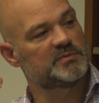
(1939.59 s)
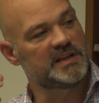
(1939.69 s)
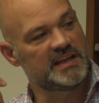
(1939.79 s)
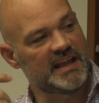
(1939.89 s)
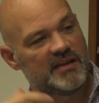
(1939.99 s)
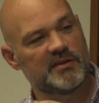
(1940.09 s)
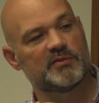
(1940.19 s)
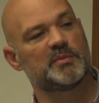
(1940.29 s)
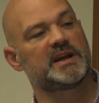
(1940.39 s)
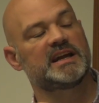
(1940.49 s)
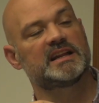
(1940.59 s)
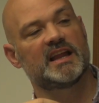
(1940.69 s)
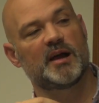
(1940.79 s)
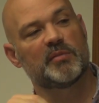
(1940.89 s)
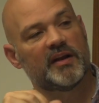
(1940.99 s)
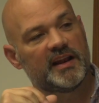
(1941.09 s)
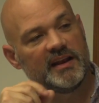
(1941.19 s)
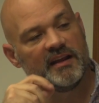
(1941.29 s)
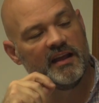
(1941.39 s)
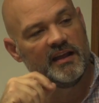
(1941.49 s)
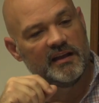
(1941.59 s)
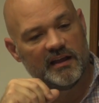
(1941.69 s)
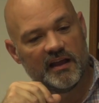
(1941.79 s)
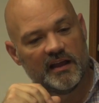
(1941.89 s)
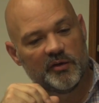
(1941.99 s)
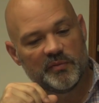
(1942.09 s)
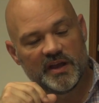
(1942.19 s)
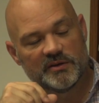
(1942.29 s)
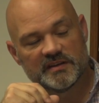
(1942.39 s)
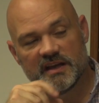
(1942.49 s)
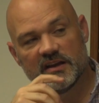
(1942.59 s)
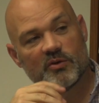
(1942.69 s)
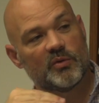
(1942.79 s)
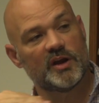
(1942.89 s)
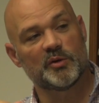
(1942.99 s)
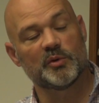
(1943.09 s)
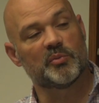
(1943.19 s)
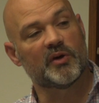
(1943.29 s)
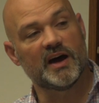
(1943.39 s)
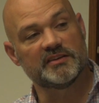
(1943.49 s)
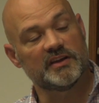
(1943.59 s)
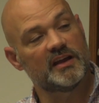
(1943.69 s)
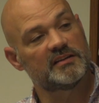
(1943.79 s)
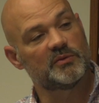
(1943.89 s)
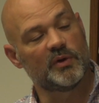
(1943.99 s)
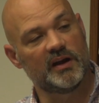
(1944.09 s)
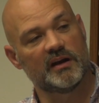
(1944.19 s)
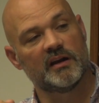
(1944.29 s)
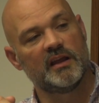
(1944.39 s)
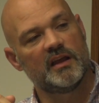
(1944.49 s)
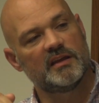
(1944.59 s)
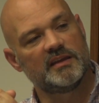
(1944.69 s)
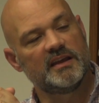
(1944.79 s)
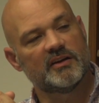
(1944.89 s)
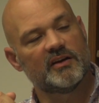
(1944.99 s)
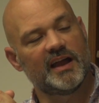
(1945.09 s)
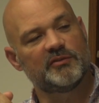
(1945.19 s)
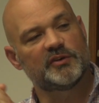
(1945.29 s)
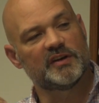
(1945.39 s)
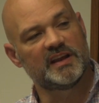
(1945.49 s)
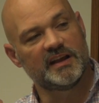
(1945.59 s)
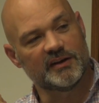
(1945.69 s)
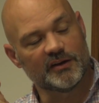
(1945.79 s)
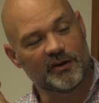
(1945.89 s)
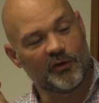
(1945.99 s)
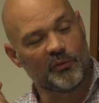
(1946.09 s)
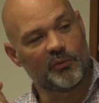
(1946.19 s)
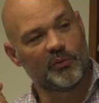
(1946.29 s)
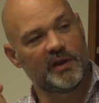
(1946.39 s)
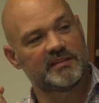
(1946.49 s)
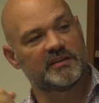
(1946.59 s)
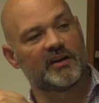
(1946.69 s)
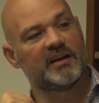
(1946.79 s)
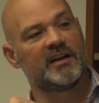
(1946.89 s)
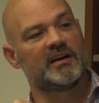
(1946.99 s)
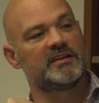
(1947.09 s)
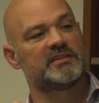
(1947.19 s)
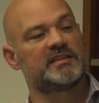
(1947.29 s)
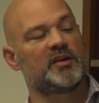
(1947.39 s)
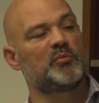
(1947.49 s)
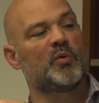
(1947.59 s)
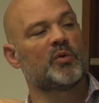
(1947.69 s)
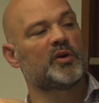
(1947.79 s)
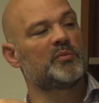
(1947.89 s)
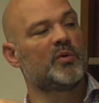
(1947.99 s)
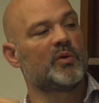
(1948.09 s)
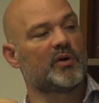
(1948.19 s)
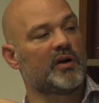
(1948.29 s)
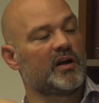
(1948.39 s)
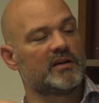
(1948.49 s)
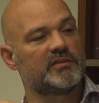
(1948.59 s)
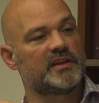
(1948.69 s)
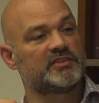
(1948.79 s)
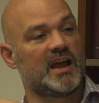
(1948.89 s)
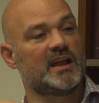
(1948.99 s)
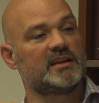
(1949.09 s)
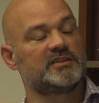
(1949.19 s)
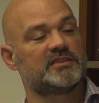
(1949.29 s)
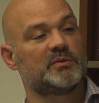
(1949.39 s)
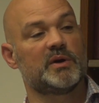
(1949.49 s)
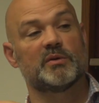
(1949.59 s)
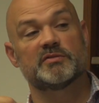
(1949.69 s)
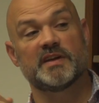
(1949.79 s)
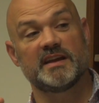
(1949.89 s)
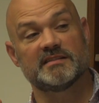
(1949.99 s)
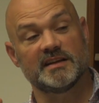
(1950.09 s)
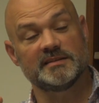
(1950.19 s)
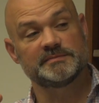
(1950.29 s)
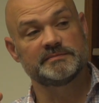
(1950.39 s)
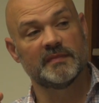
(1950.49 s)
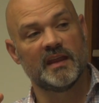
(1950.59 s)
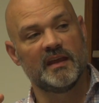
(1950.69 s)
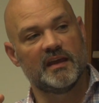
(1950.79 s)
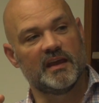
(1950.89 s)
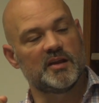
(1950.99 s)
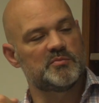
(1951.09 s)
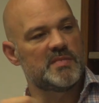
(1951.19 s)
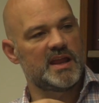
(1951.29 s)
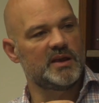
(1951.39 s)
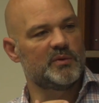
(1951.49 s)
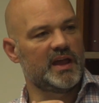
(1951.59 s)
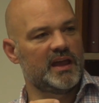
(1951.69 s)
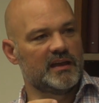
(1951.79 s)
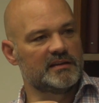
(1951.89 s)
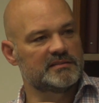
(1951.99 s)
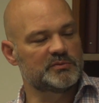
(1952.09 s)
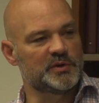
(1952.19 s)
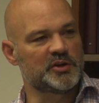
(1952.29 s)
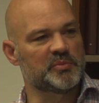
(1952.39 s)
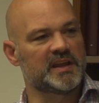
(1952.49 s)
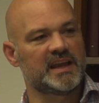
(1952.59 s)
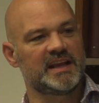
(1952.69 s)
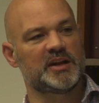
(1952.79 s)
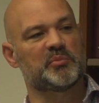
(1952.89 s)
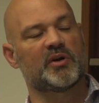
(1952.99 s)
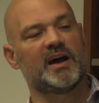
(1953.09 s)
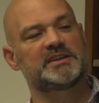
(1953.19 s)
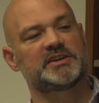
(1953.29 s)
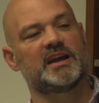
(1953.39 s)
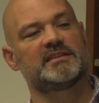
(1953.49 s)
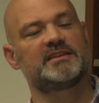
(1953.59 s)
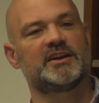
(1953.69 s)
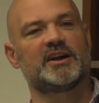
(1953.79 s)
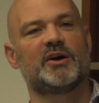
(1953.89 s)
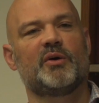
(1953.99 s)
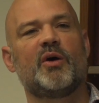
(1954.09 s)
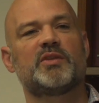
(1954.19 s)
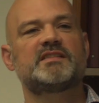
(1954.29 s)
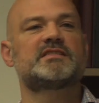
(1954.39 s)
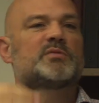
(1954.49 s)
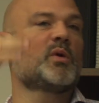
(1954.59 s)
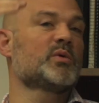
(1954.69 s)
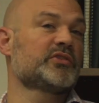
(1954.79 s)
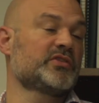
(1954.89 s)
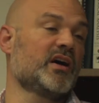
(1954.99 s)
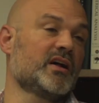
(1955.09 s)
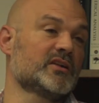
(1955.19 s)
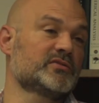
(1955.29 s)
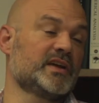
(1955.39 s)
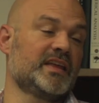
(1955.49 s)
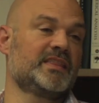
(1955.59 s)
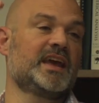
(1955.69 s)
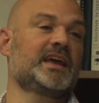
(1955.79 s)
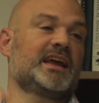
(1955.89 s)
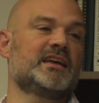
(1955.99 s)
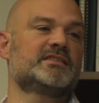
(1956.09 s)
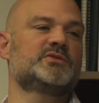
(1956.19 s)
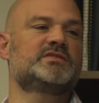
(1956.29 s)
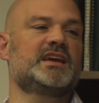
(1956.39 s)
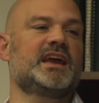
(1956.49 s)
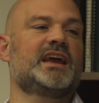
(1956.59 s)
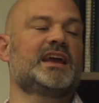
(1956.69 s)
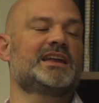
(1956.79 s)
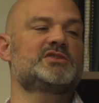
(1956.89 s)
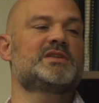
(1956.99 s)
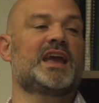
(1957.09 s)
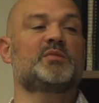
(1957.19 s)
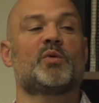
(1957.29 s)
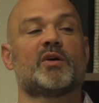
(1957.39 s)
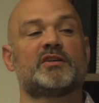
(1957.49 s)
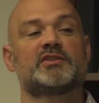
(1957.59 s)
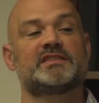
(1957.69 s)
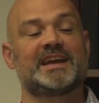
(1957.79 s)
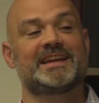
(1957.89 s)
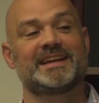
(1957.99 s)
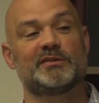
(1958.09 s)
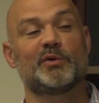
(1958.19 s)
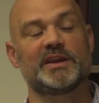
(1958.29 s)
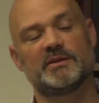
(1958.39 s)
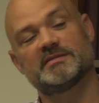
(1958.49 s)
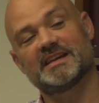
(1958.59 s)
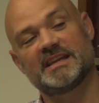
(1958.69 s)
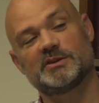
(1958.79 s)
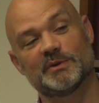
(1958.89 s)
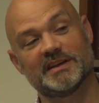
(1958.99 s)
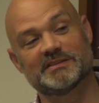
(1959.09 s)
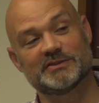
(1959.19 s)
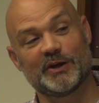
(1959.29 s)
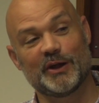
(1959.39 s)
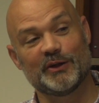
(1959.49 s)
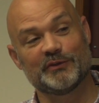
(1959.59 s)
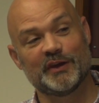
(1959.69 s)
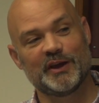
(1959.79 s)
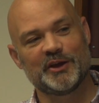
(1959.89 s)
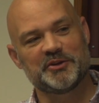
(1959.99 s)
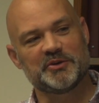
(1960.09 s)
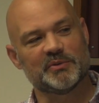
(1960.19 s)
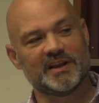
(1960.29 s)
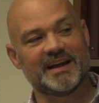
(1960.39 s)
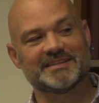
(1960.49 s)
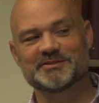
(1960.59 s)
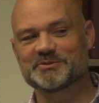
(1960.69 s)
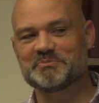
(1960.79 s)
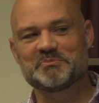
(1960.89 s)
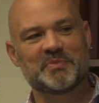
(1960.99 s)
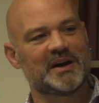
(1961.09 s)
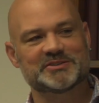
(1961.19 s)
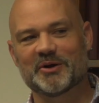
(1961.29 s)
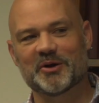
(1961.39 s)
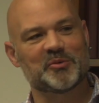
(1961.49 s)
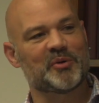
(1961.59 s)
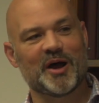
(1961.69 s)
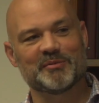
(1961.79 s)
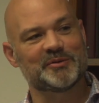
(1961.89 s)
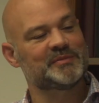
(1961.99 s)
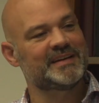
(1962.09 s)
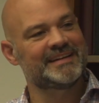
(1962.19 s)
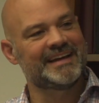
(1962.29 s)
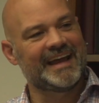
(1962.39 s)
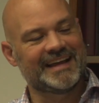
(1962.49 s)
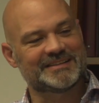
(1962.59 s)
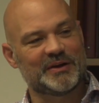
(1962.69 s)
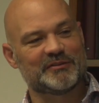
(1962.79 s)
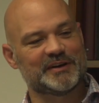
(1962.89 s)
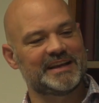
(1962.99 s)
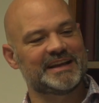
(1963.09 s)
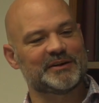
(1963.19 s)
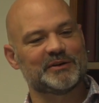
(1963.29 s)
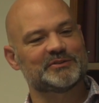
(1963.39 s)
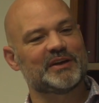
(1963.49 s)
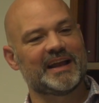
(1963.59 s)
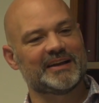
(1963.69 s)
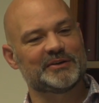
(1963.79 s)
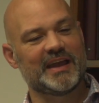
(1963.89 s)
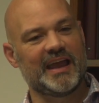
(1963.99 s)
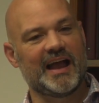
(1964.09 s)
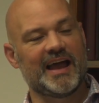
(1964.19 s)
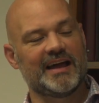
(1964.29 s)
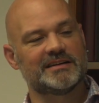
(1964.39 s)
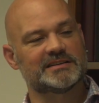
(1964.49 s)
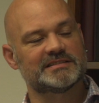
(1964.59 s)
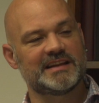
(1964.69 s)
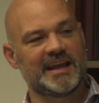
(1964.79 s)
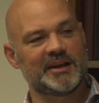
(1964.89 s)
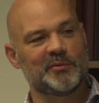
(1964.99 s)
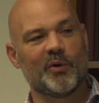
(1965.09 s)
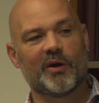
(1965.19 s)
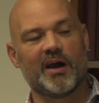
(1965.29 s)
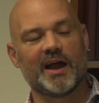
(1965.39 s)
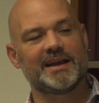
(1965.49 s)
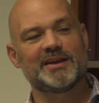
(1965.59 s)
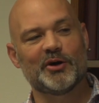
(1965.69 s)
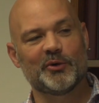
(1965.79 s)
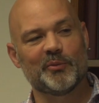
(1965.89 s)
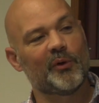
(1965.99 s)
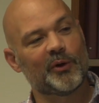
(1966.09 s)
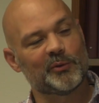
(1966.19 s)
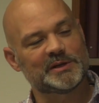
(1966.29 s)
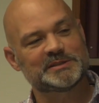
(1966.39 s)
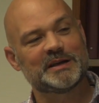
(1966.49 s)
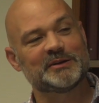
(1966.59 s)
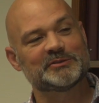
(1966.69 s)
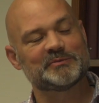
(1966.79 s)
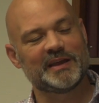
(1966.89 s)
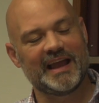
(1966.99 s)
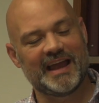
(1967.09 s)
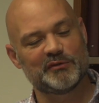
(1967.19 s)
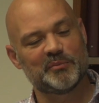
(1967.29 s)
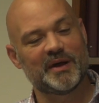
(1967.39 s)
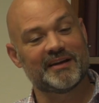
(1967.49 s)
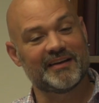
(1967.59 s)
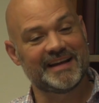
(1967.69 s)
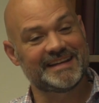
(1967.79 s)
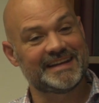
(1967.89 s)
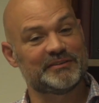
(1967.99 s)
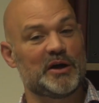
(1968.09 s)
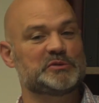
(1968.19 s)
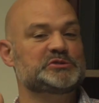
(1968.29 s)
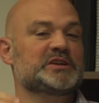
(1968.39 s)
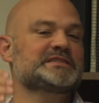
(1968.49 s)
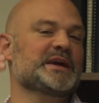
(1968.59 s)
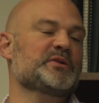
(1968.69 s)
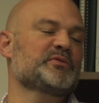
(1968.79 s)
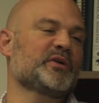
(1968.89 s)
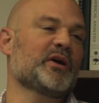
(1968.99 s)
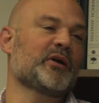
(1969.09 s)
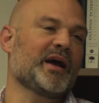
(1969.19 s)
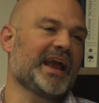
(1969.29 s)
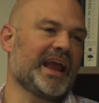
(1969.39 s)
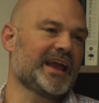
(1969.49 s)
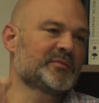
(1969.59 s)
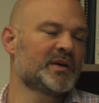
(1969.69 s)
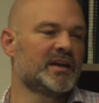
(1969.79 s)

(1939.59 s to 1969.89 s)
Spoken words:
We need to have everybody collaborating. It was an incredible project where year after year, we started to understand more and more of the challenge that we were facing. And in many ways, when you're beginning a project, you go, oh, this is what we'll solve. And then as you dig and you gain more understanding of what you said you were going to solve, you realize it's a much harder problem. And so every year it was like, okay, I understand more, I know more, which tells me I have a better idea of just how far I am.